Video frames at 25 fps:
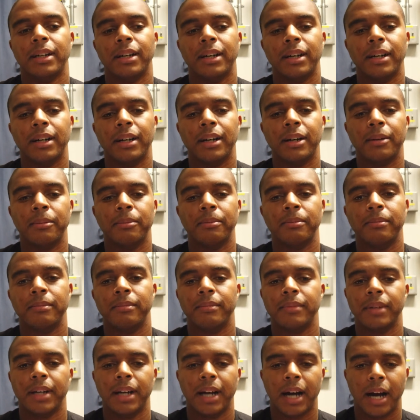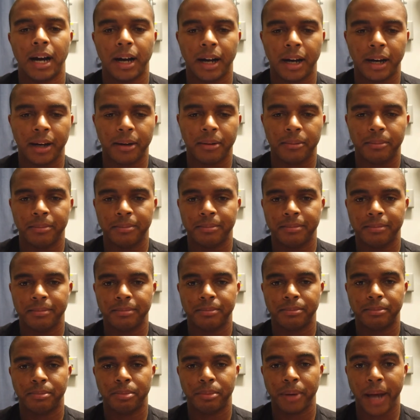I'll
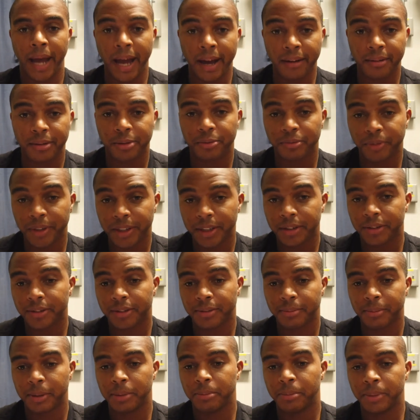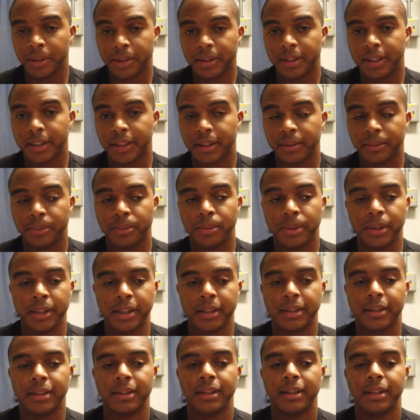have some videos of me building it
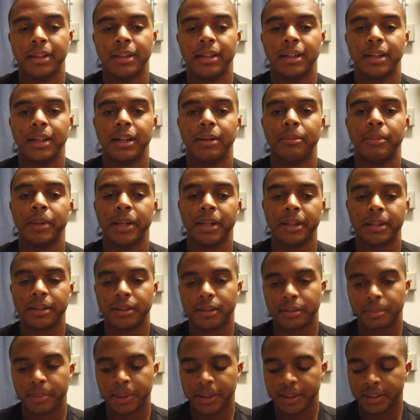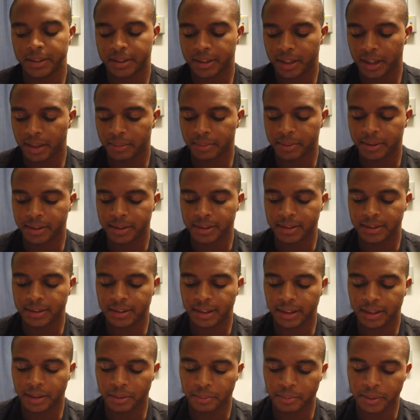with American Speed Shop, because he's
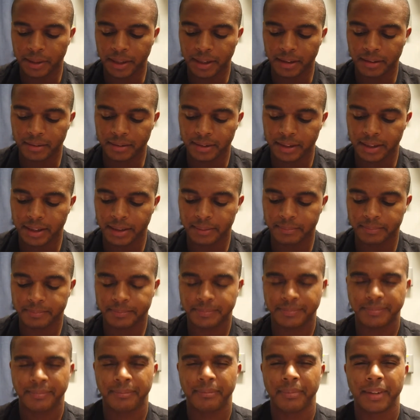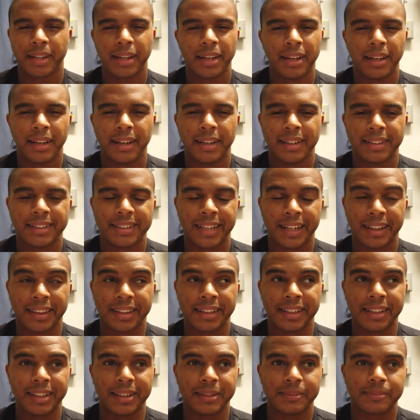going to help me out on that. Because I
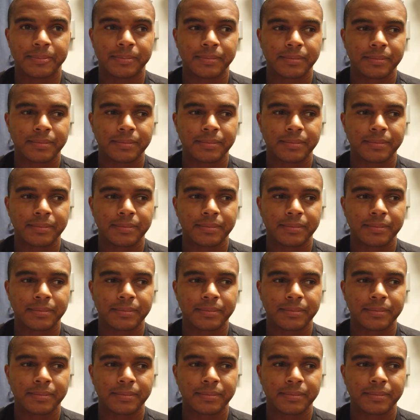think